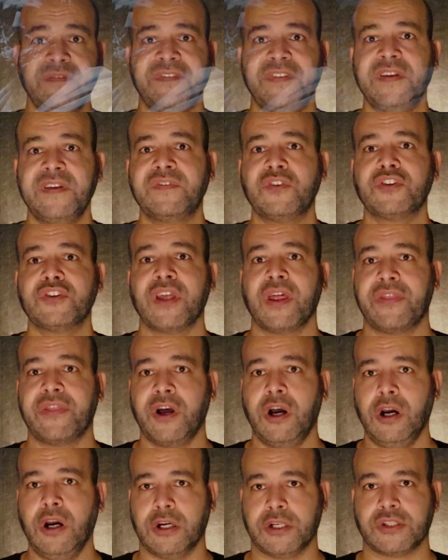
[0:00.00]
favored the
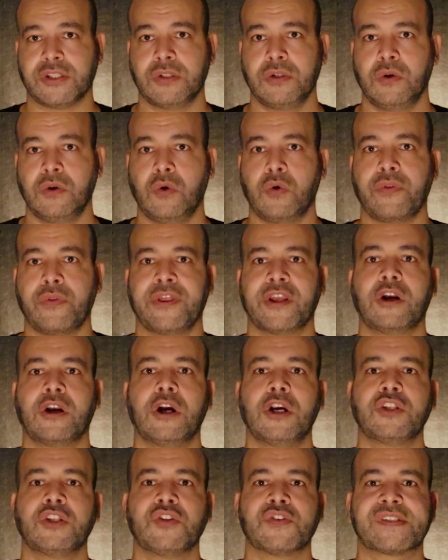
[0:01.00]
heart or the
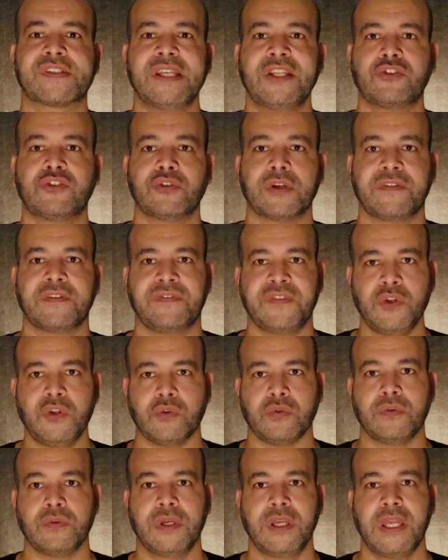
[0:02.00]
cardiocentric view
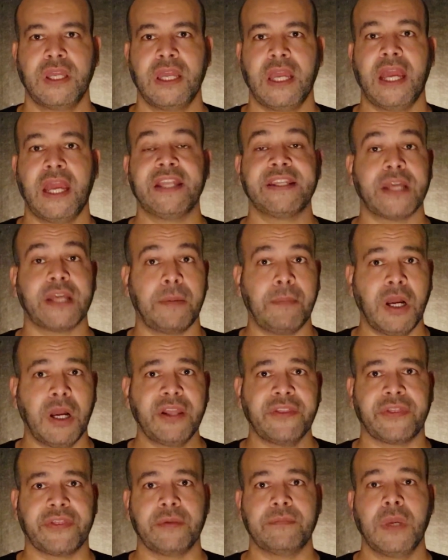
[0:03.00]
and among
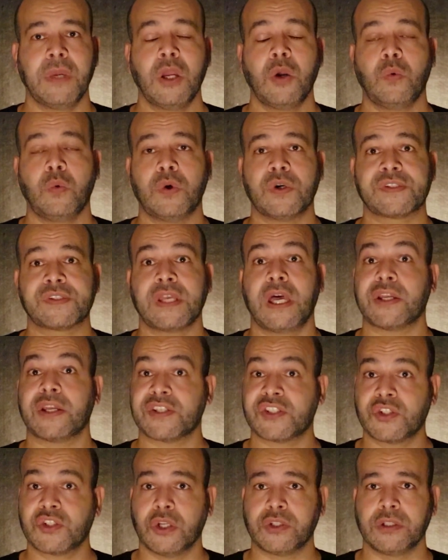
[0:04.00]
them was
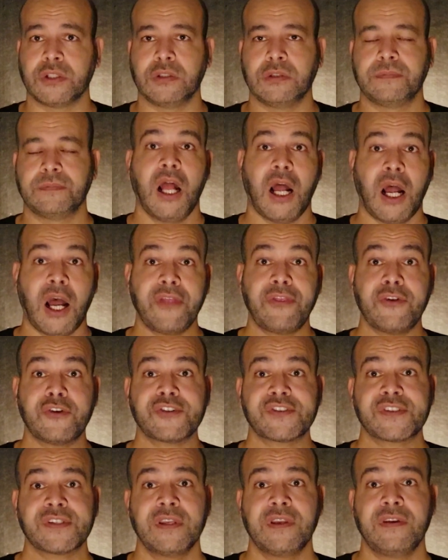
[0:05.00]
Aristotle.
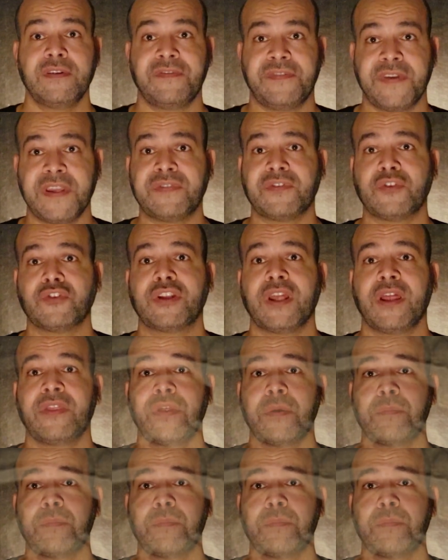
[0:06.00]
Others favored the